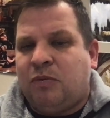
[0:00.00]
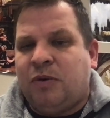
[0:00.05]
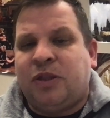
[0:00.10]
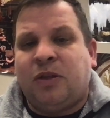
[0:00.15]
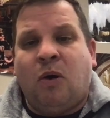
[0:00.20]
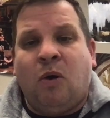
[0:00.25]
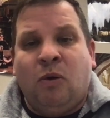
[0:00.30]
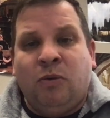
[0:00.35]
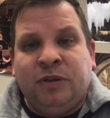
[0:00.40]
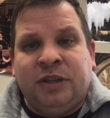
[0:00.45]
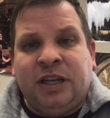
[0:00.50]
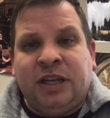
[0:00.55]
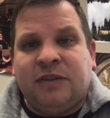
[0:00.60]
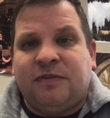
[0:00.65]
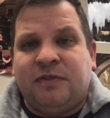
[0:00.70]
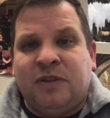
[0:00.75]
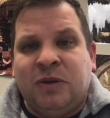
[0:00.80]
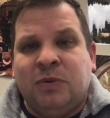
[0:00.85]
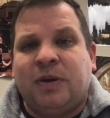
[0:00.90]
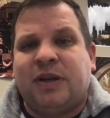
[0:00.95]
with only a
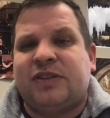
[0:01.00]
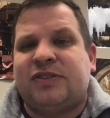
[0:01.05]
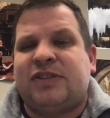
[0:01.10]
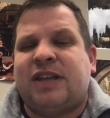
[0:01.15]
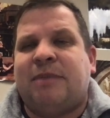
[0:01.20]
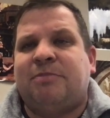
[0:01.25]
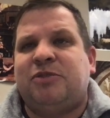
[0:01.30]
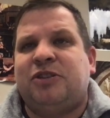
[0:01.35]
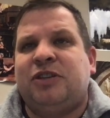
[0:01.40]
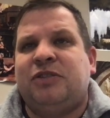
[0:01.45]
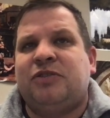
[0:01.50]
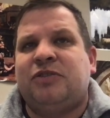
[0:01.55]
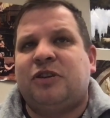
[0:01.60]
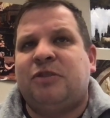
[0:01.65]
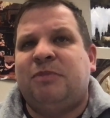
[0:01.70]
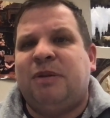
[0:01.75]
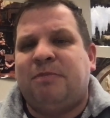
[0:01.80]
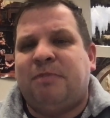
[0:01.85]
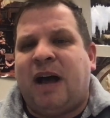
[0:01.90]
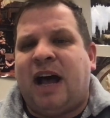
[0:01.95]
few exceptions
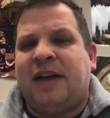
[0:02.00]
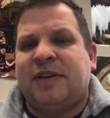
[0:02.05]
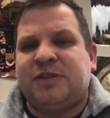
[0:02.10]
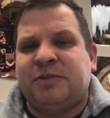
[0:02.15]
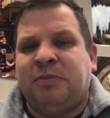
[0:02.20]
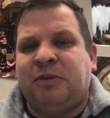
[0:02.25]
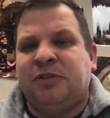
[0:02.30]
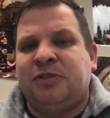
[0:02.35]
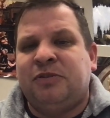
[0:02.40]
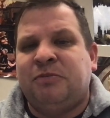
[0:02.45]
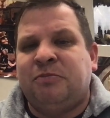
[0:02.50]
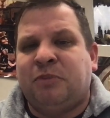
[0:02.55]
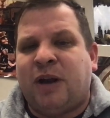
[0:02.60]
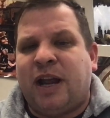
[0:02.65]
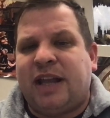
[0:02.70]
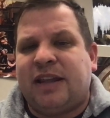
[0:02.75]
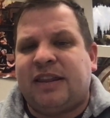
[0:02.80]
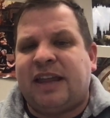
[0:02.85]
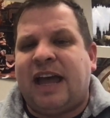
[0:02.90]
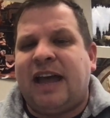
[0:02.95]
could be possible to
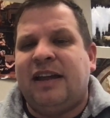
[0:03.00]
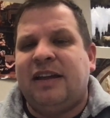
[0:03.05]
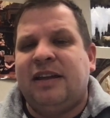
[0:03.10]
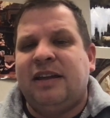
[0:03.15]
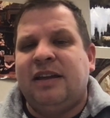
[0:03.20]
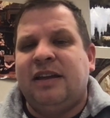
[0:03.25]
break that.